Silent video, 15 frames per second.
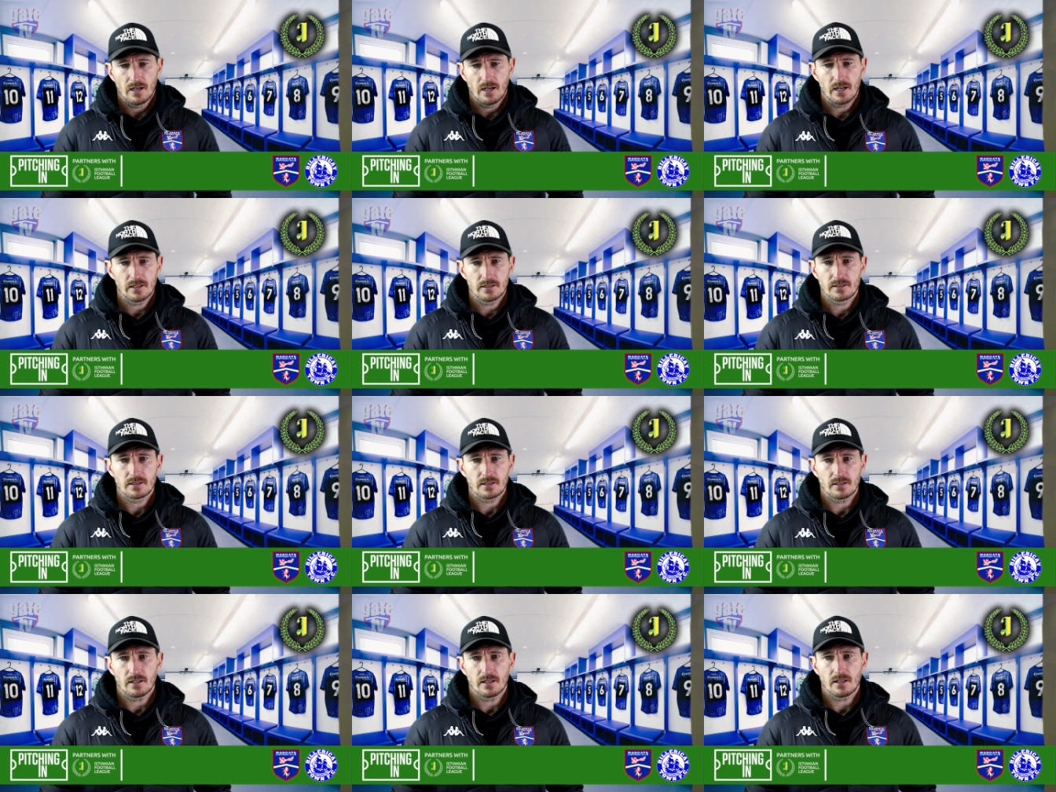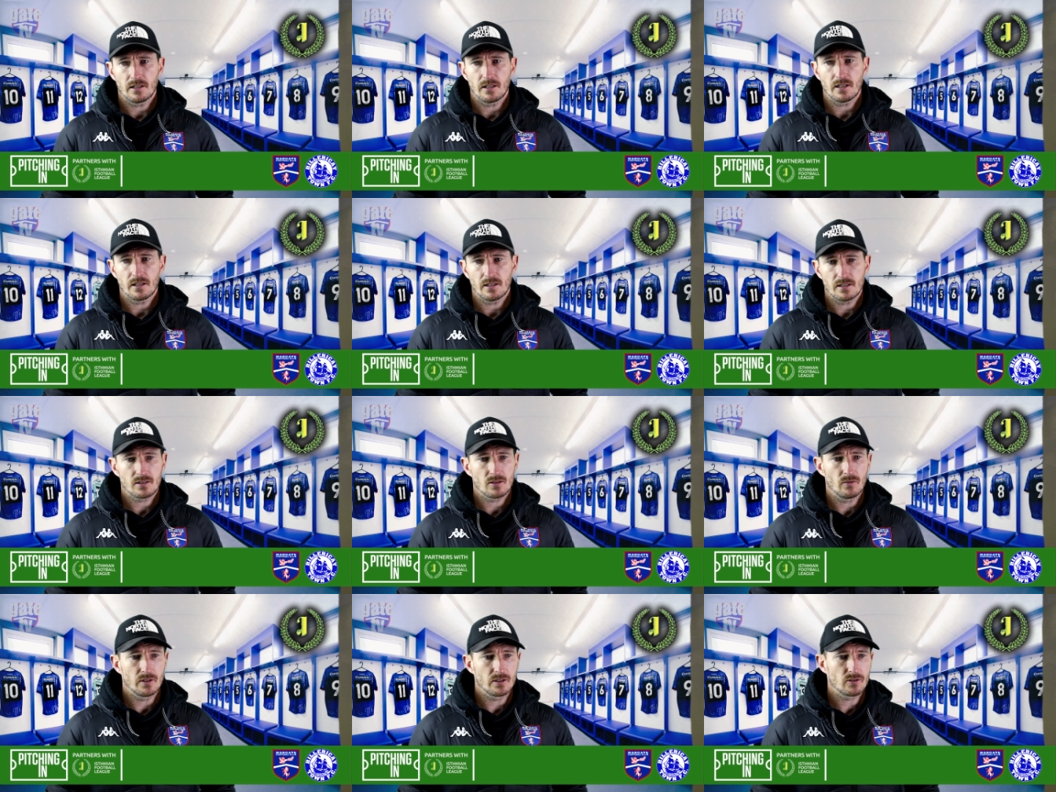and they're, they're
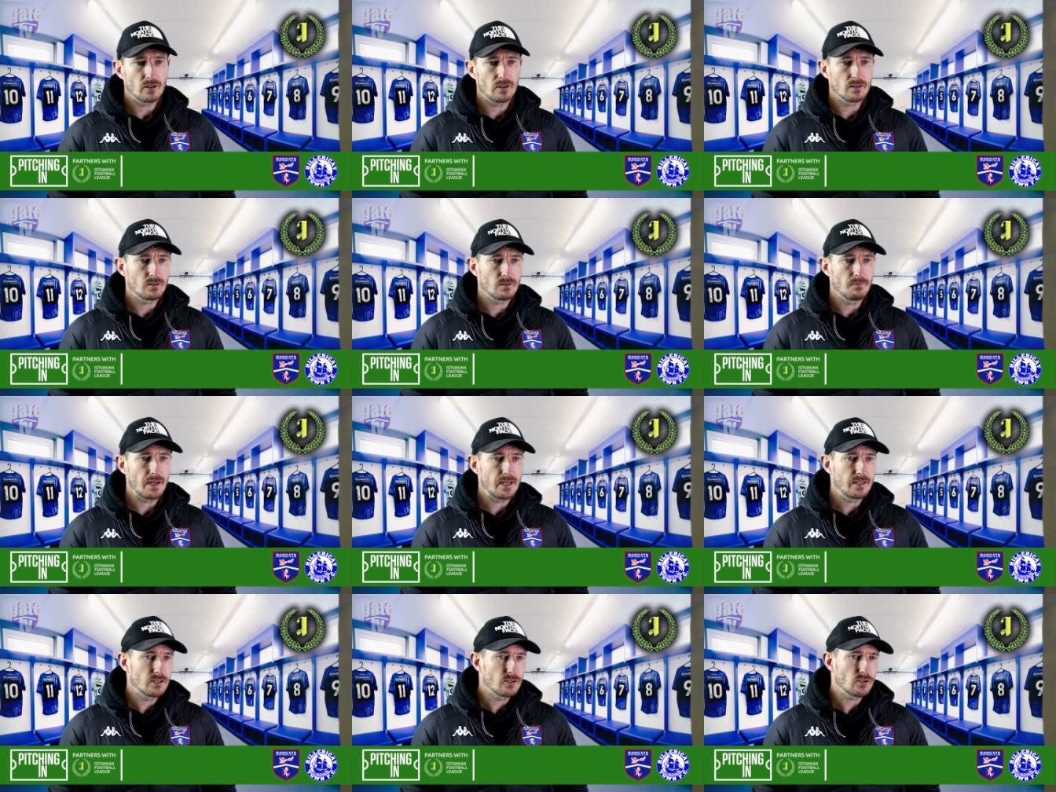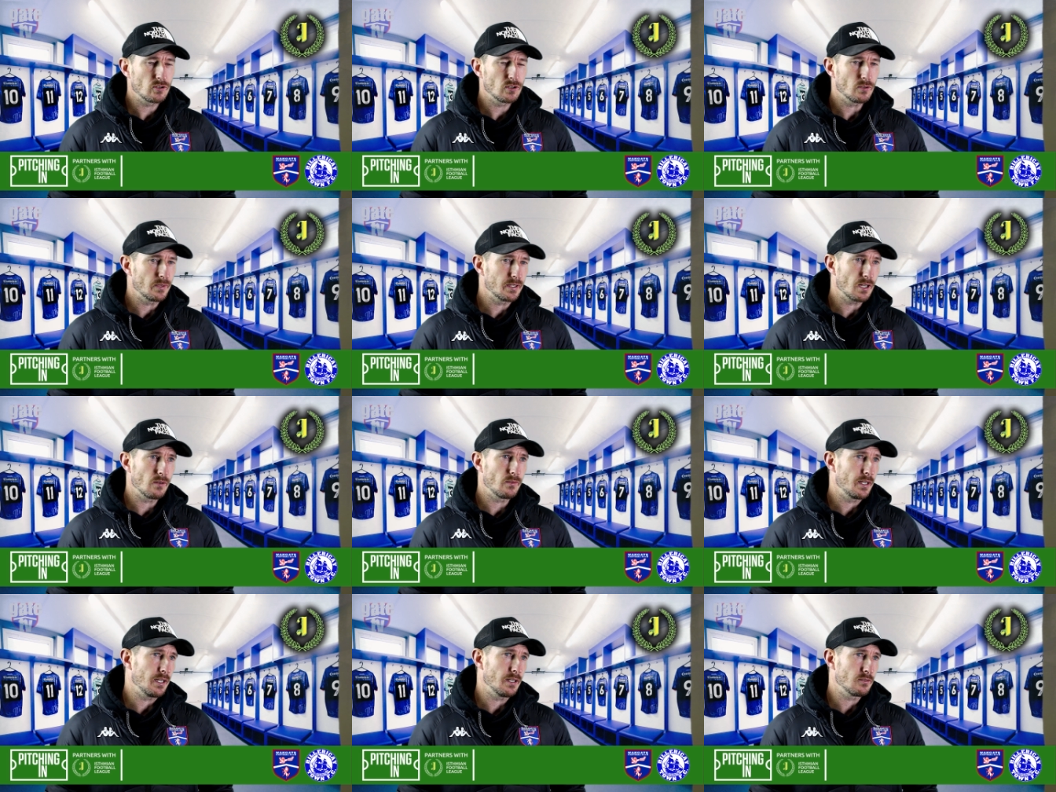sort of making sure that we
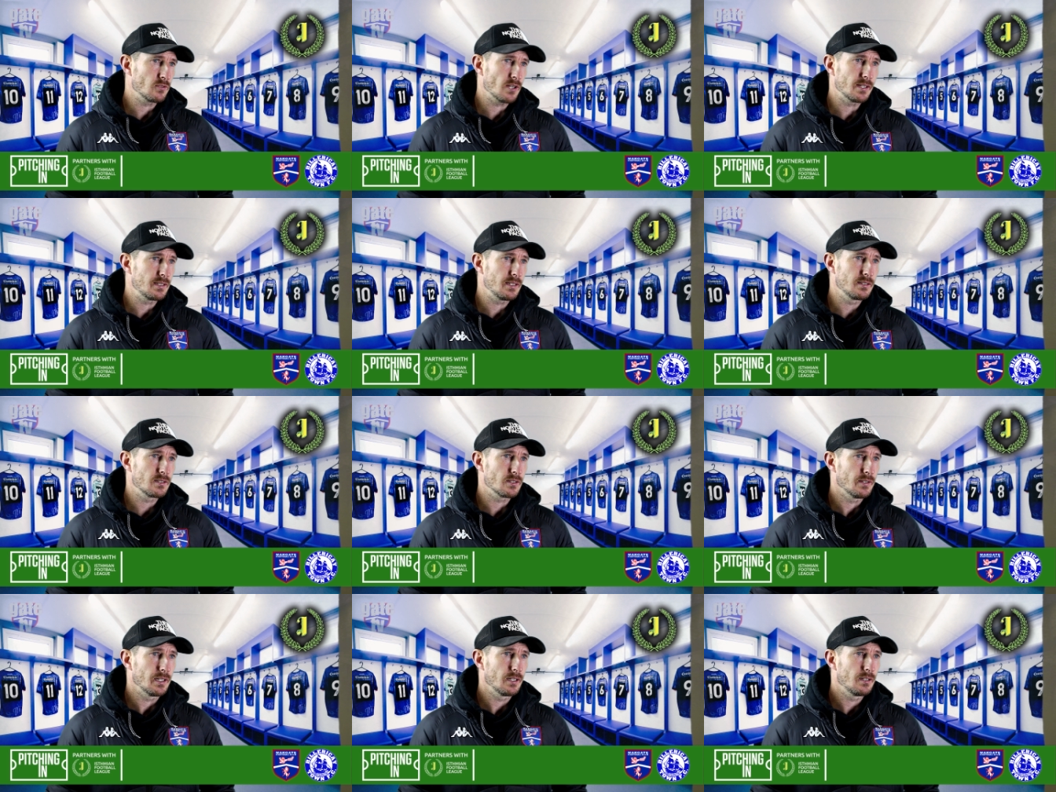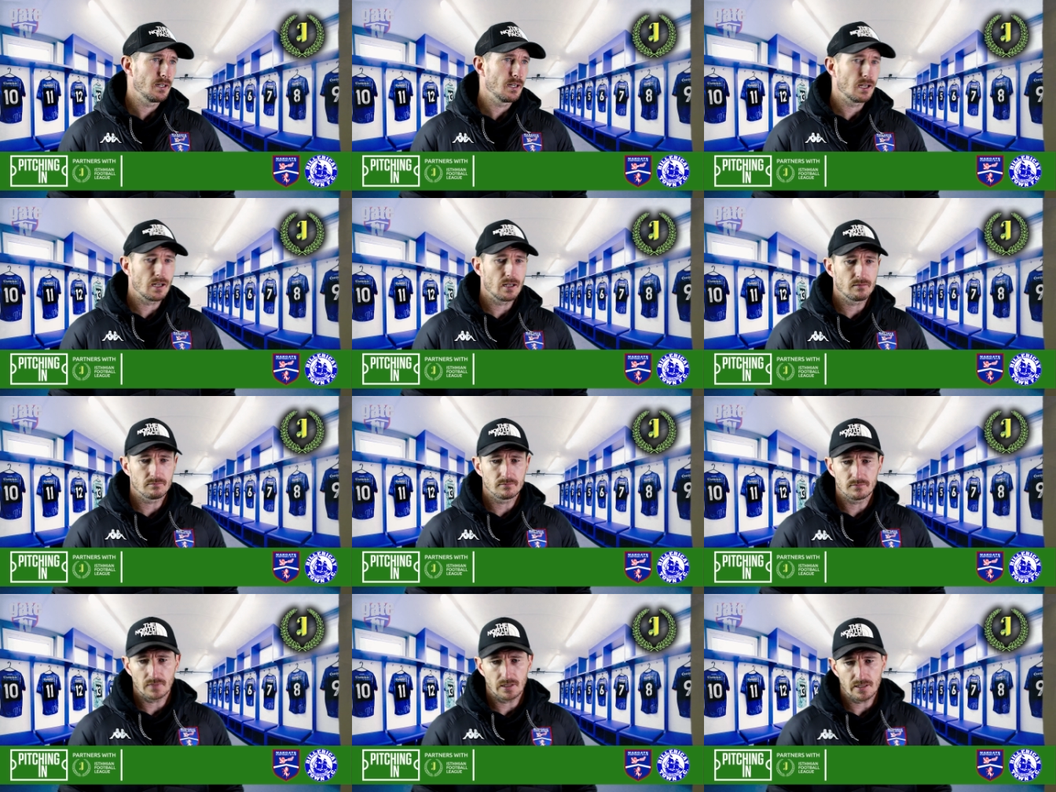don't get dragged into it.
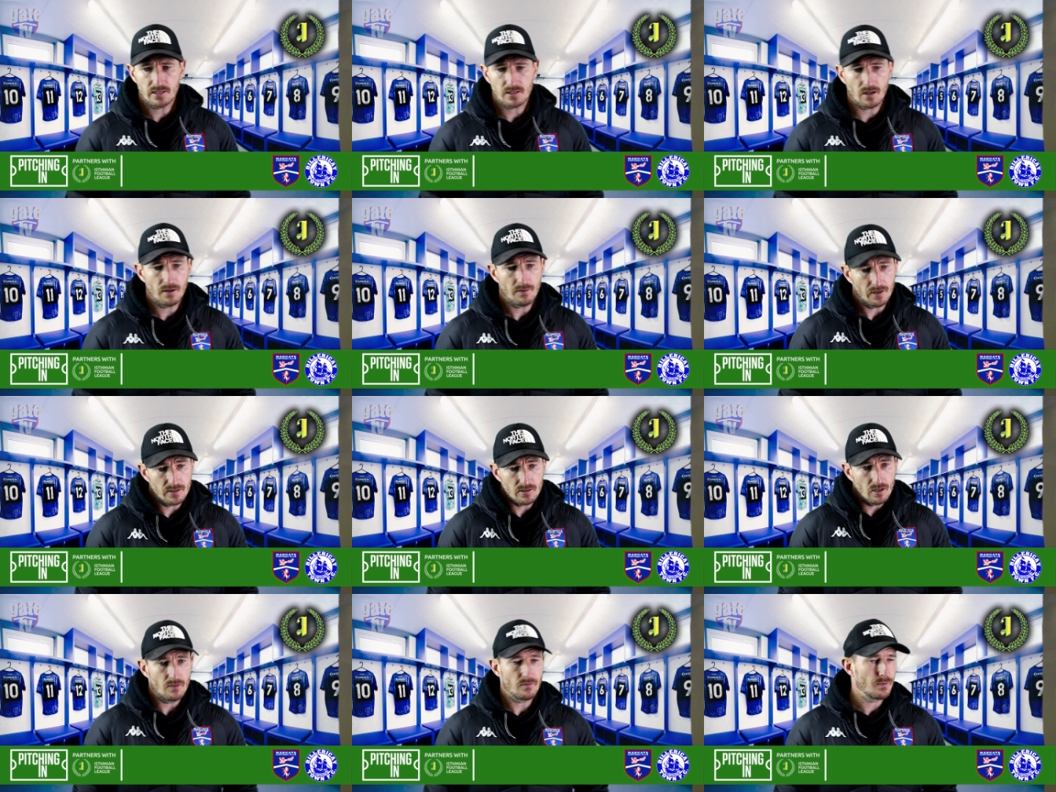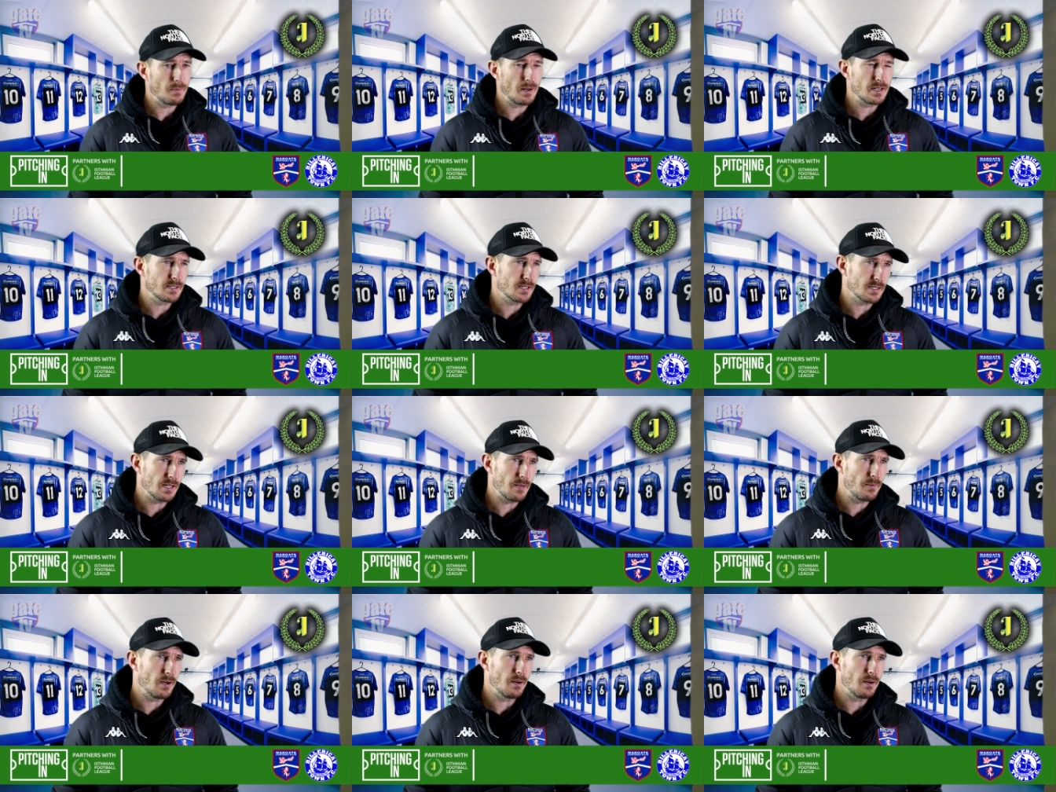Um, and it's time, it's time for players to step